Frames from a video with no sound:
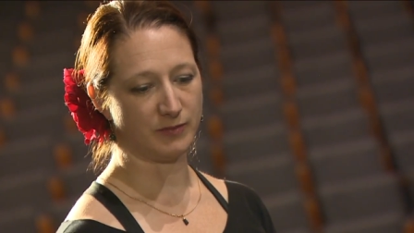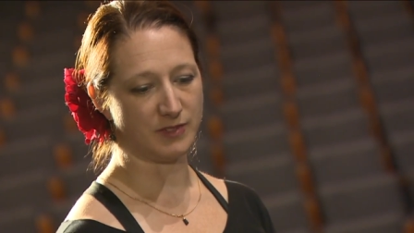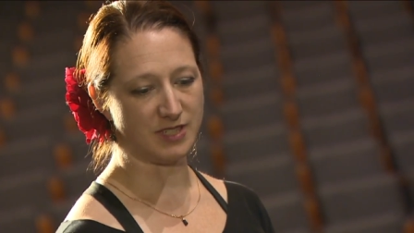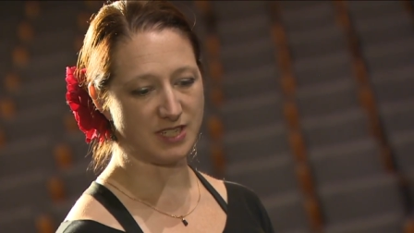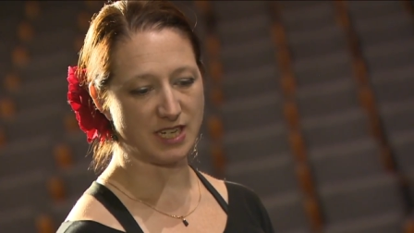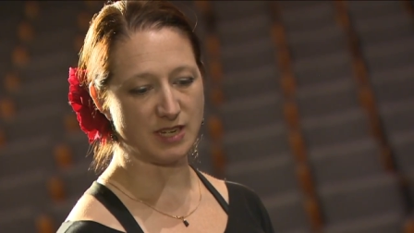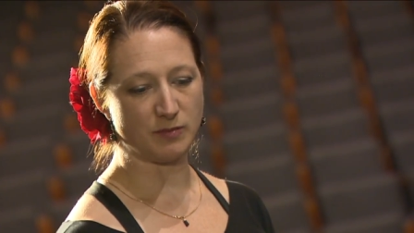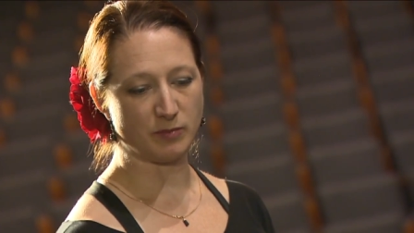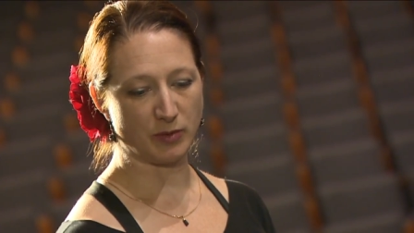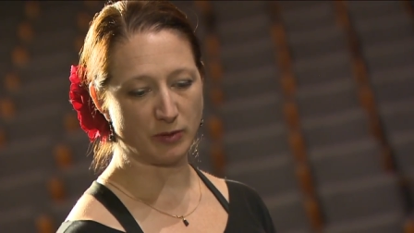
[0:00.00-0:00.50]

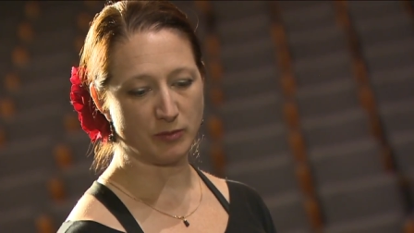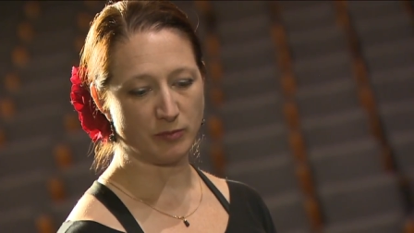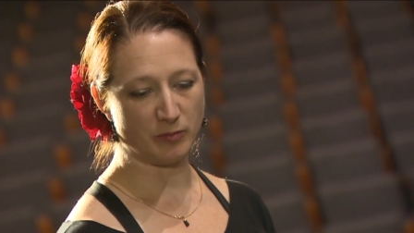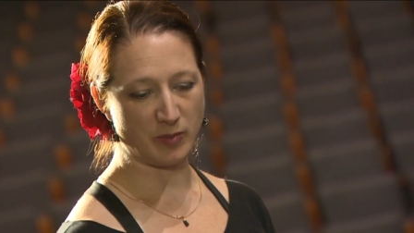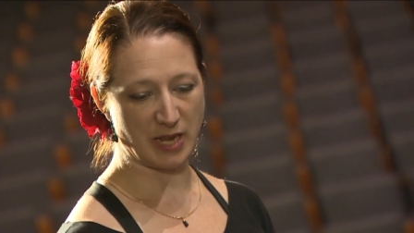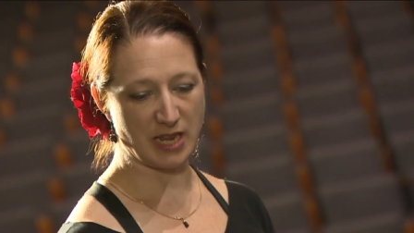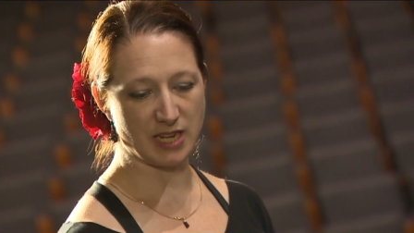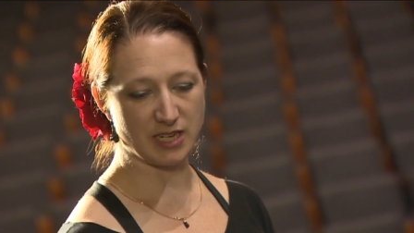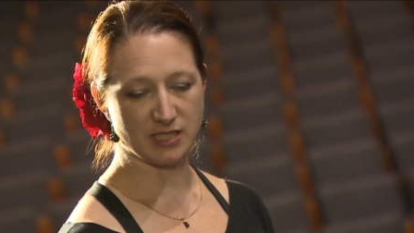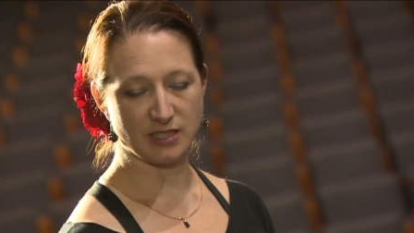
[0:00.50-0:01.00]
deep
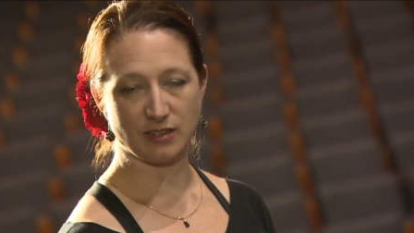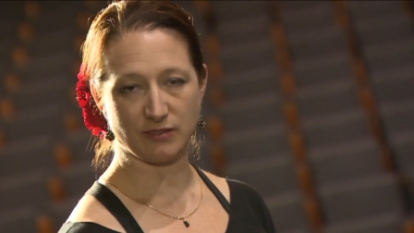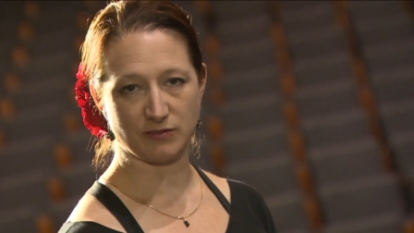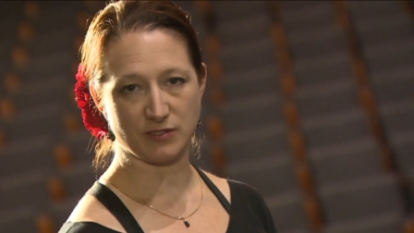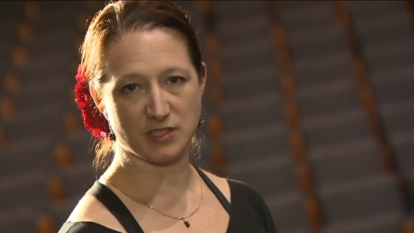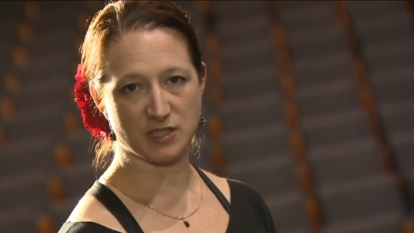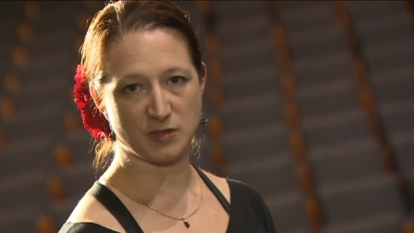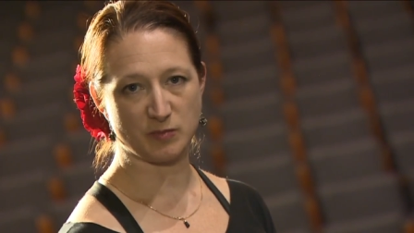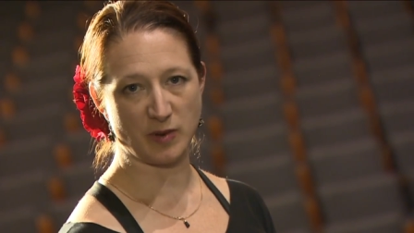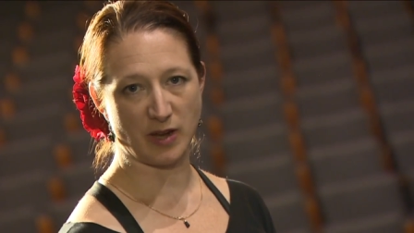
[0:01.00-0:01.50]
pit of
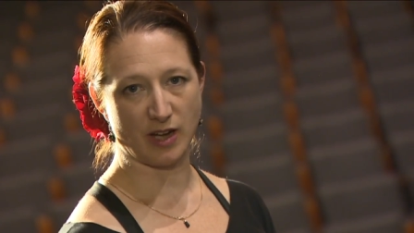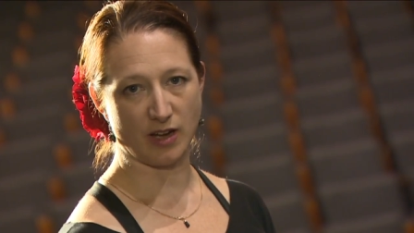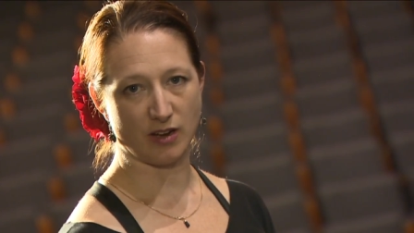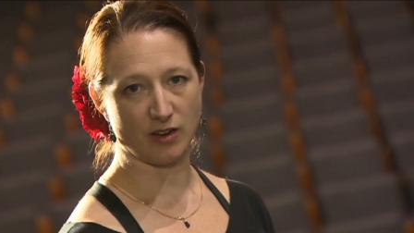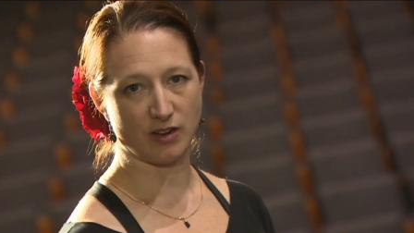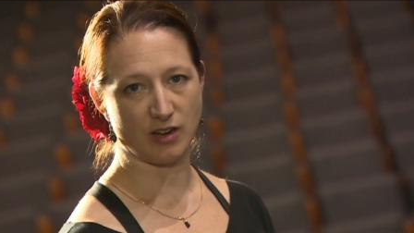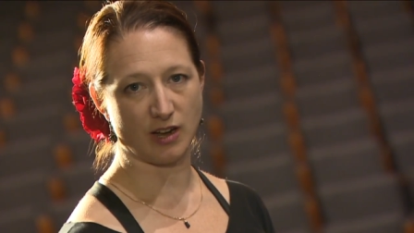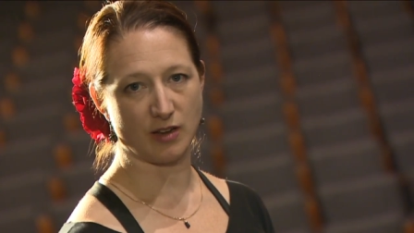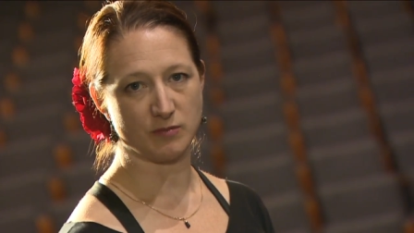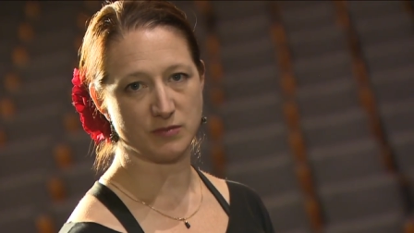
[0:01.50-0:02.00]
despair
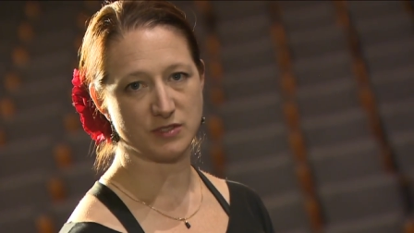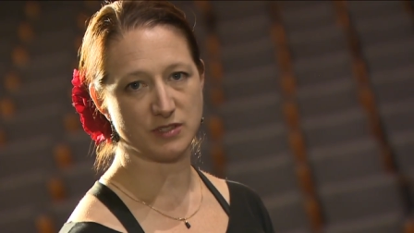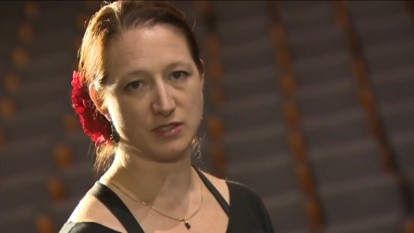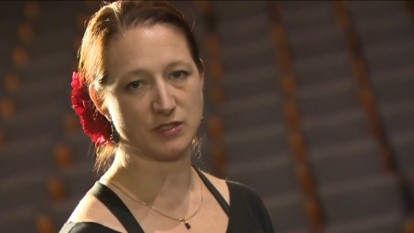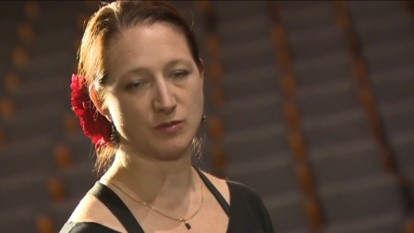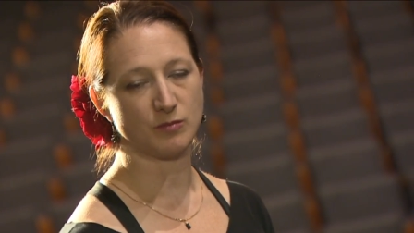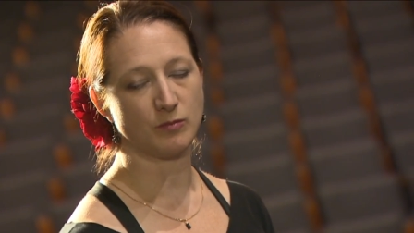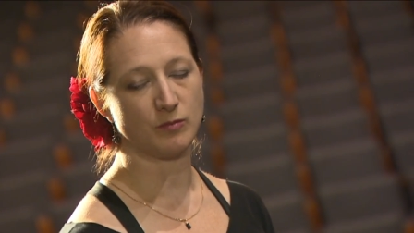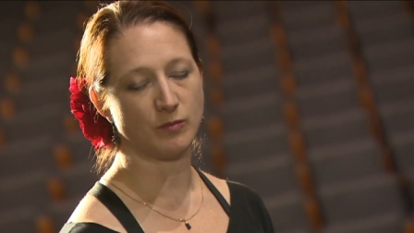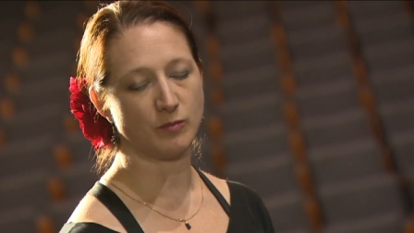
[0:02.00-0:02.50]
comes
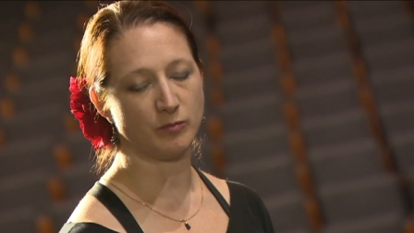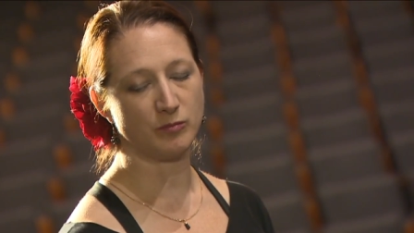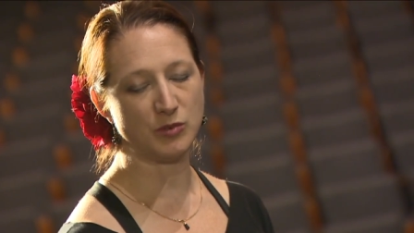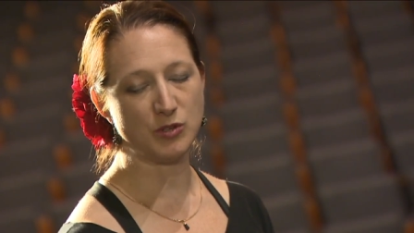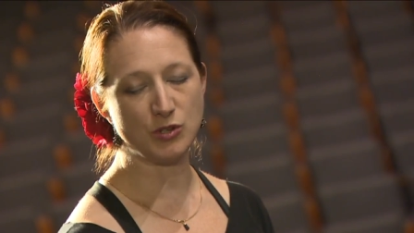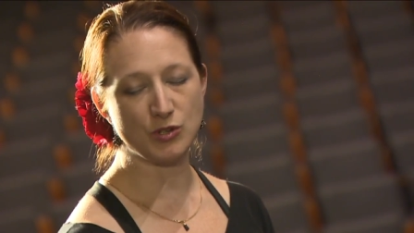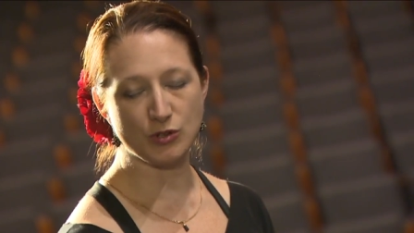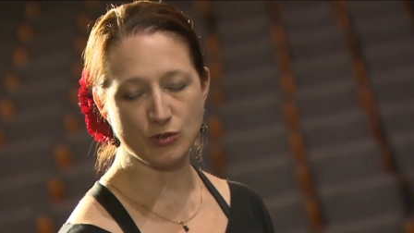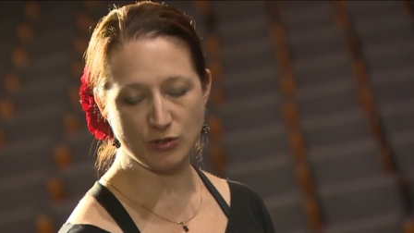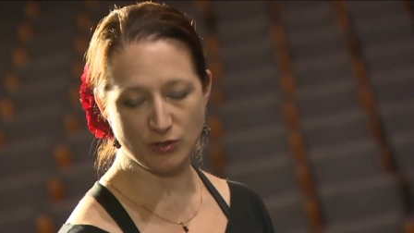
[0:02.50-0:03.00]
this
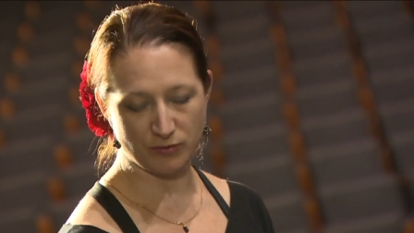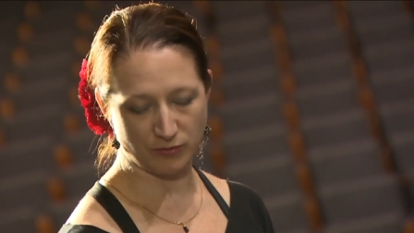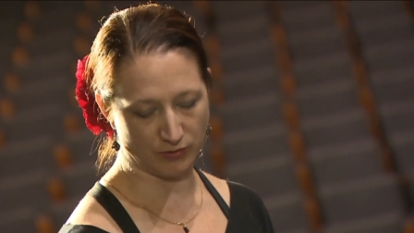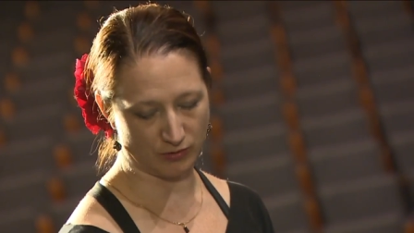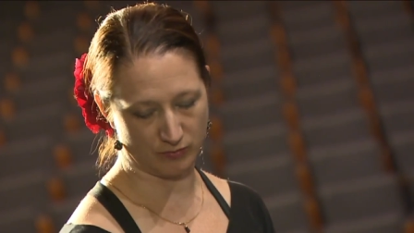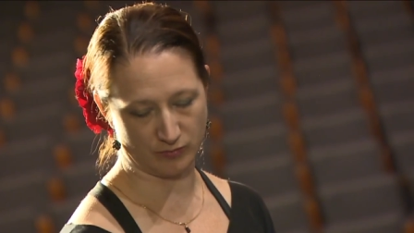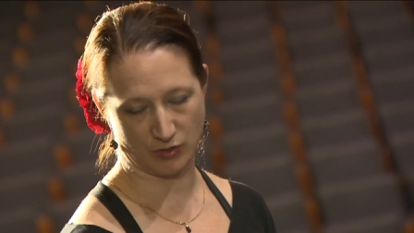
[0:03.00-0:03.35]
beautiful